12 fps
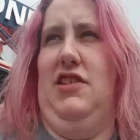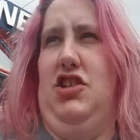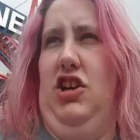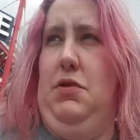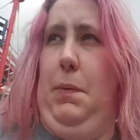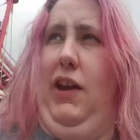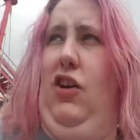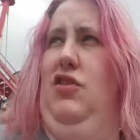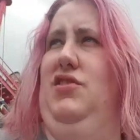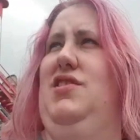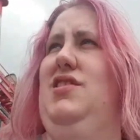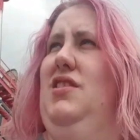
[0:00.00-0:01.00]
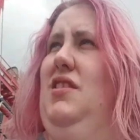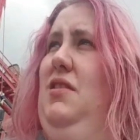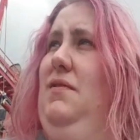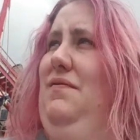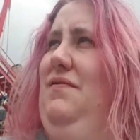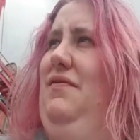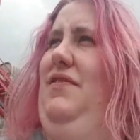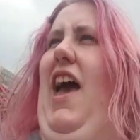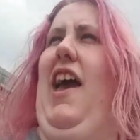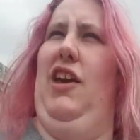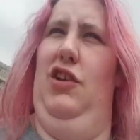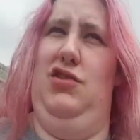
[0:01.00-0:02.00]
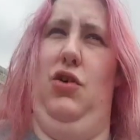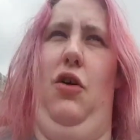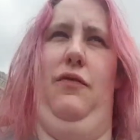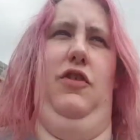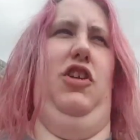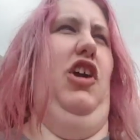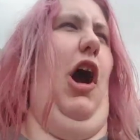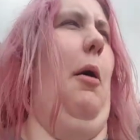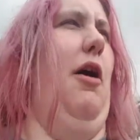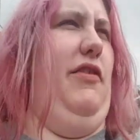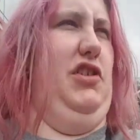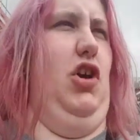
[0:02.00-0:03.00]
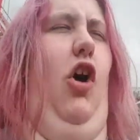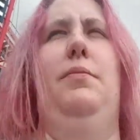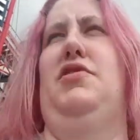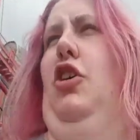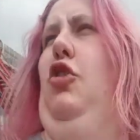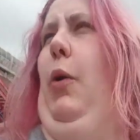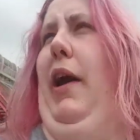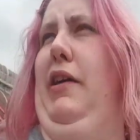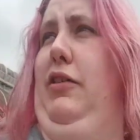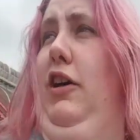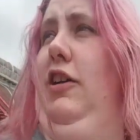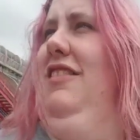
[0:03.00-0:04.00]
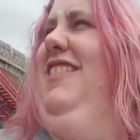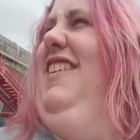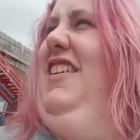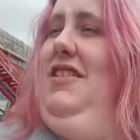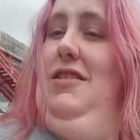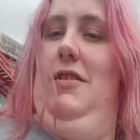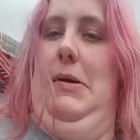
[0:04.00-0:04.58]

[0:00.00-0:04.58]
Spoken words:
but I think that's just because there you go over the top so quick that